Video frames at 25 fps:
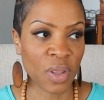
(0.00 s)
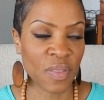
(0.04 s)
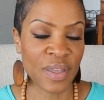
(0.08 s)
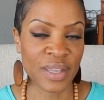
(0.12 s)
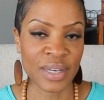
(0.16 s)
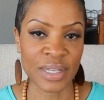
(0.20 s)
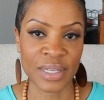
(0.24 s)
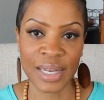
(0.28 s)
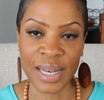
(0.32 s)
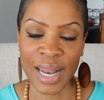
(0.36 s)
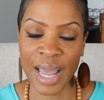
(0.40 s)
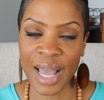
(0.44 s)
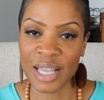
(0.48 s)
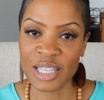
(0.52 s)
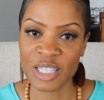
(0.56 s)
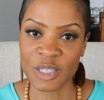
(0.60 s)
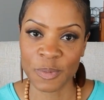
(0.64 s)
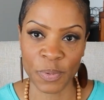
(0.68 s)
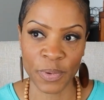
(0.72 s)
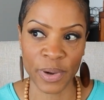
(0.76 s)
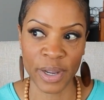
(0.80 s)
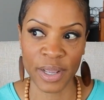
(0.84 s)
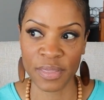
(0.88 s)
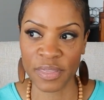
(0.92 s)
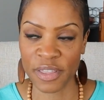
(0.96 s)
they didn't
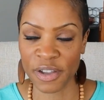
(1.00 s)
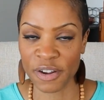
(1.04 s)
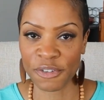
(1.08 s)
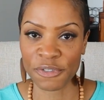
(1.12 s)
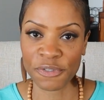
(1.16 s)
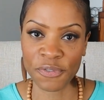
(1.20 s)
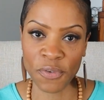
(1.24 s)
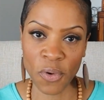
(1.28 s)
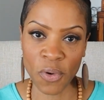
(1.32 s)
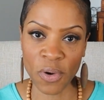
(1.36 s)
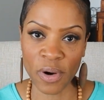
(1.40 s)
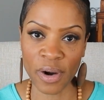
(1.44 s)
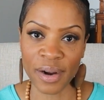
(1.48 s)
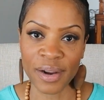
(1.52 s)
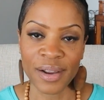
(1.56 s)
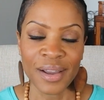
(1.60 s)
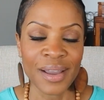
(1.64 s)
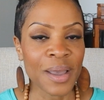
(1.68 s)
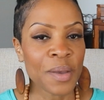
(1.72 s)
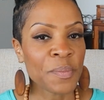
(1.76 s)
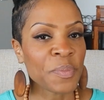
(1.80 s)
aspirate, therefore,